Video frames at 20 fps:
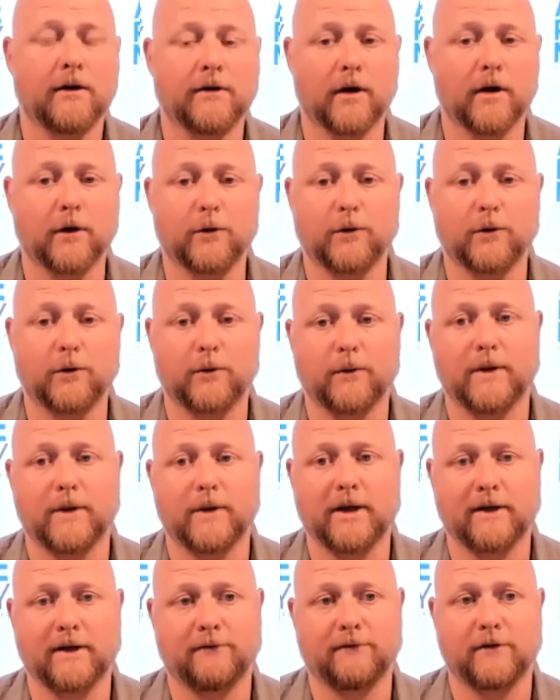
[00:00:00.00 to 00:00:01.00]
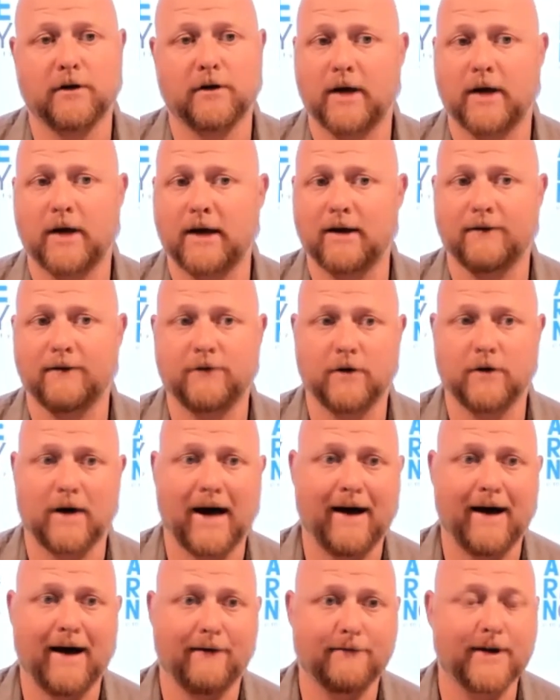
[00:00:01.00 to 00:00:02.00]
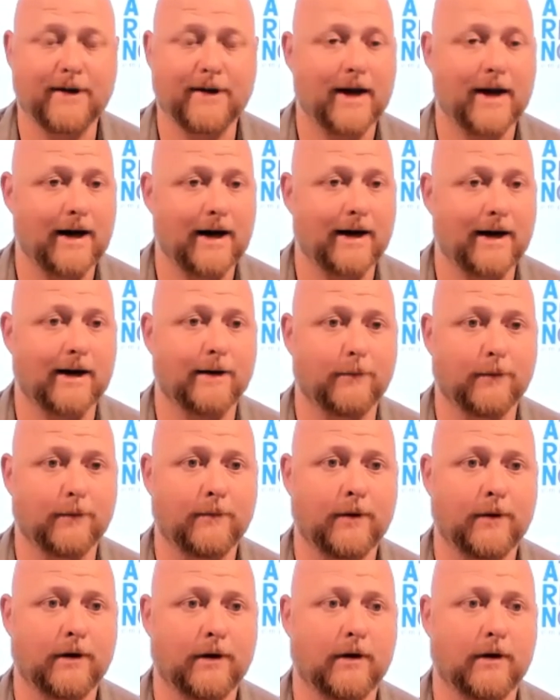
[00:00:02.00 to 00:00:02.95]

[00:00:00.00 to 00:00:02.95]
So if you have the time,